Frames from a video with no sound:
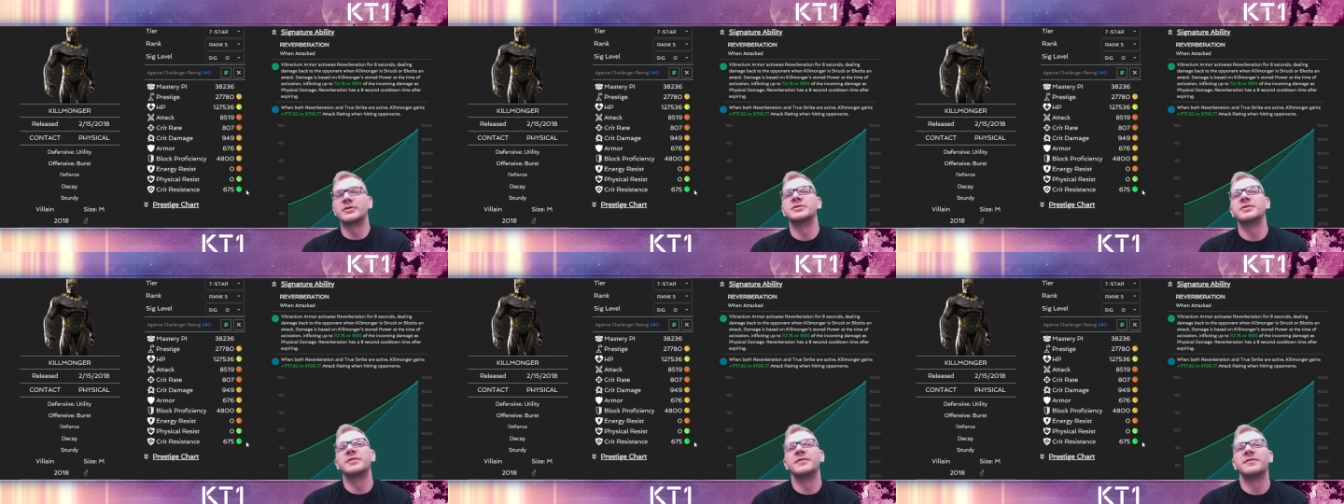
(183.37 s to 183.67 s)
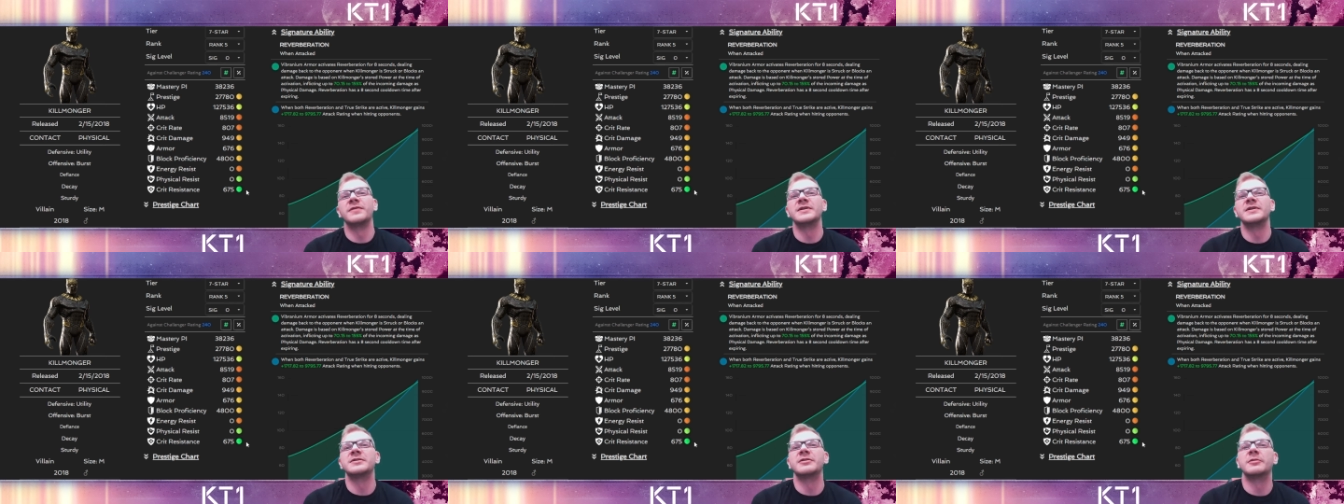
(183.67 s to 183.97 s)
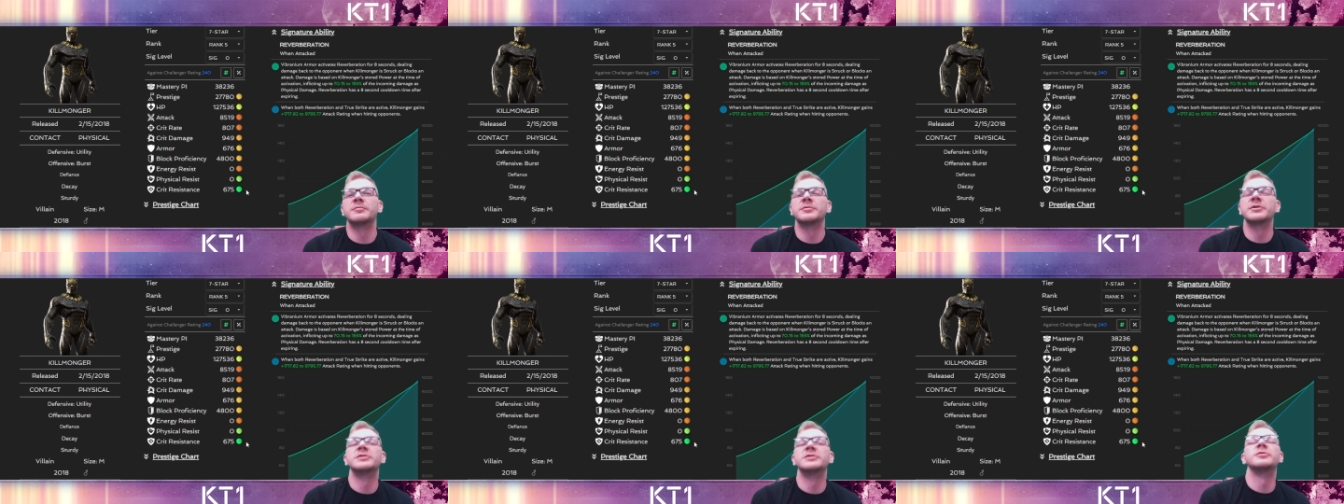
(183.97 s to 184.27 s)
so defensive
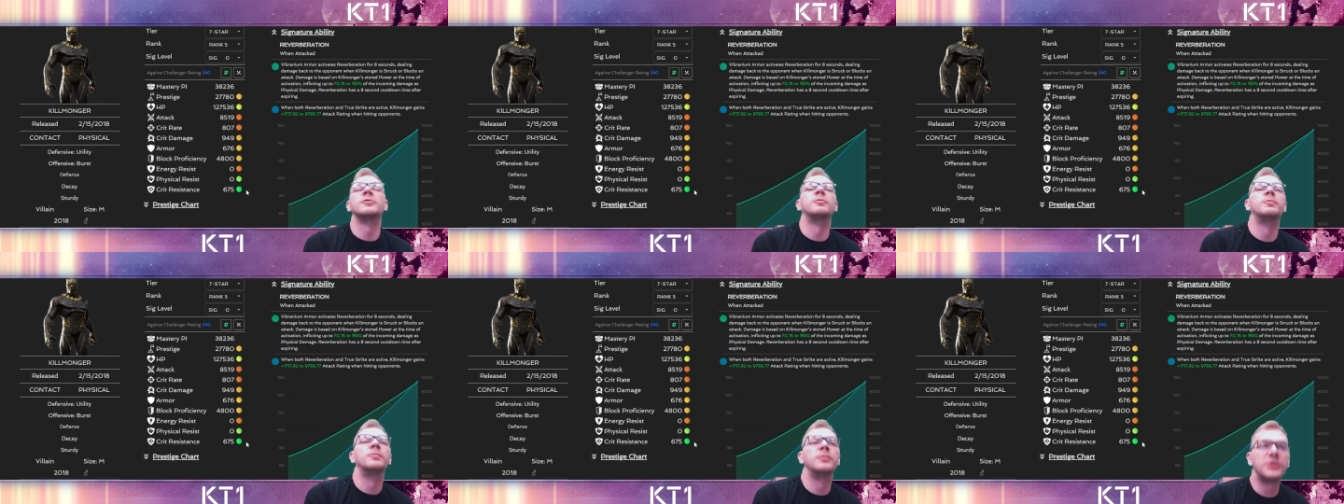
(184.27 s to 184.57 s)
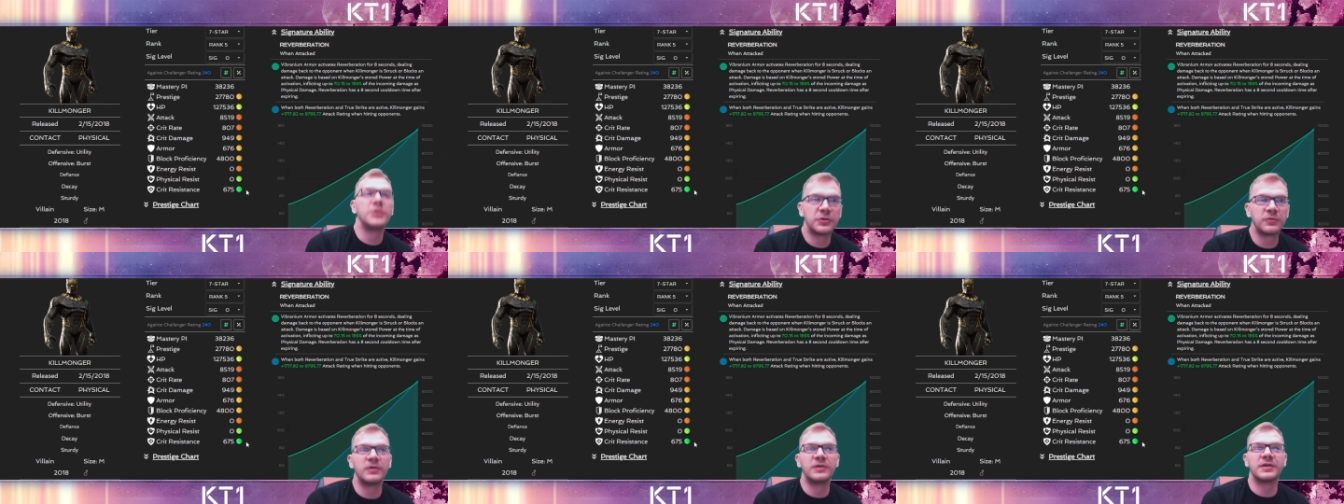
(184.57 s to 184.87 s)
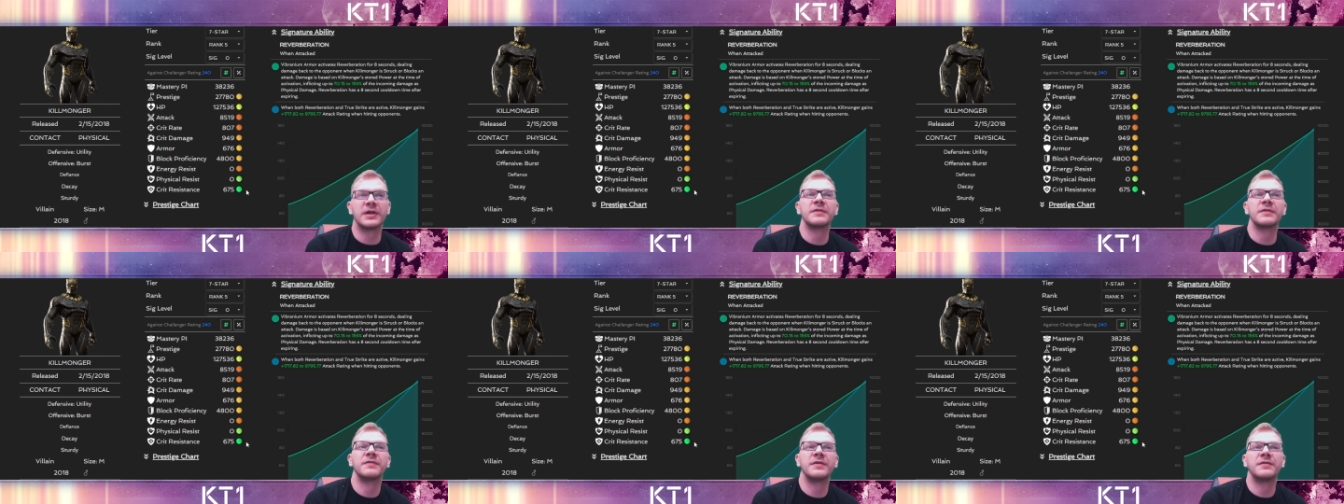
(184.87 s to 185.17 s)
options, which will
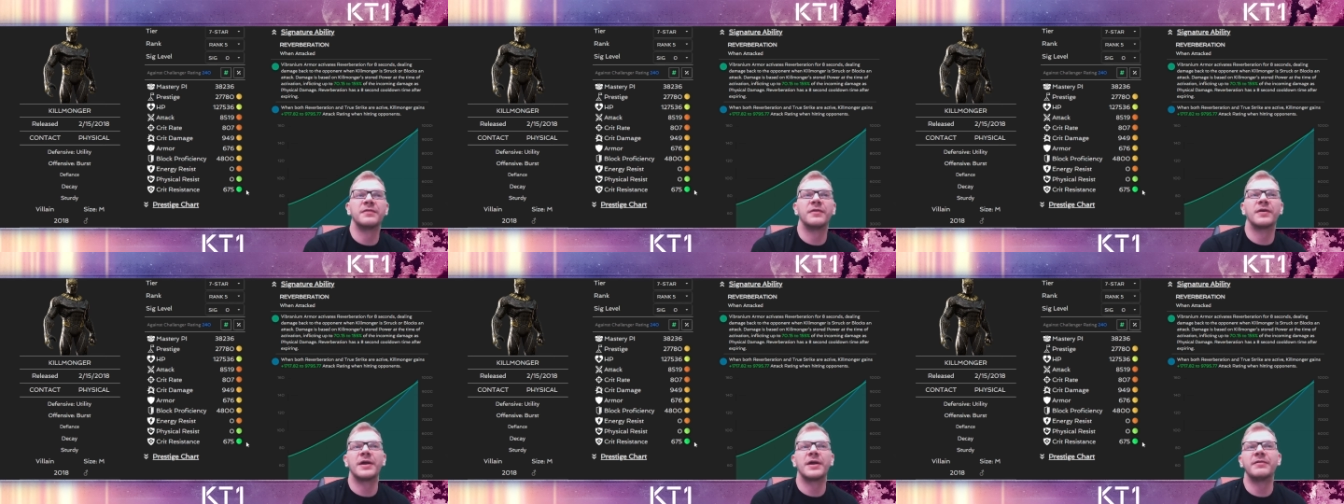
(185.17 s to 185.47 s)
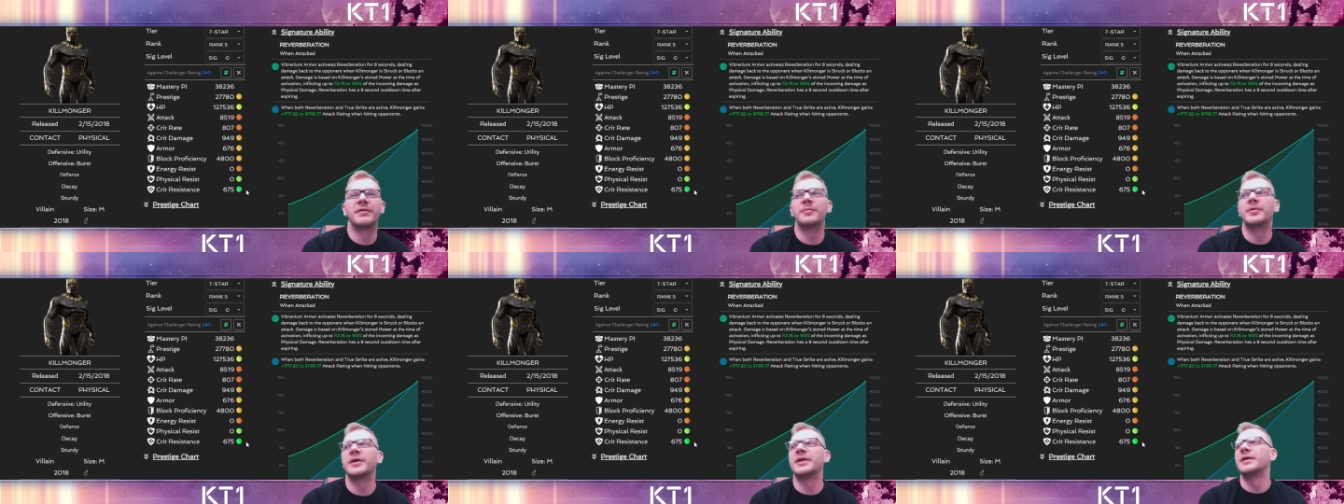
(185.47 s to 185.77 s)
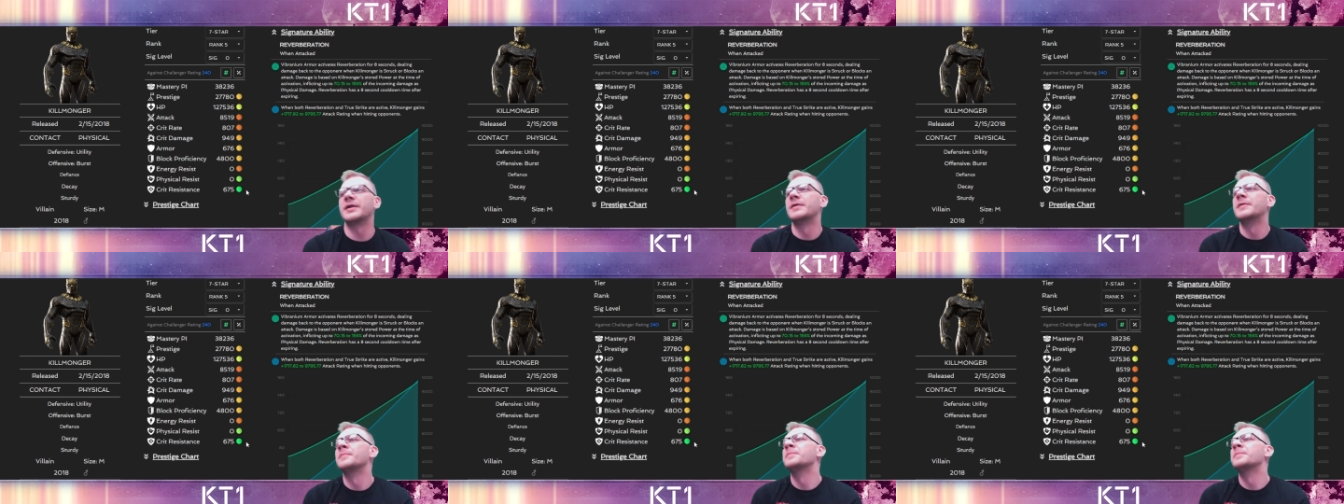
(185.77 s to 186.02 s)
not fit for everybody.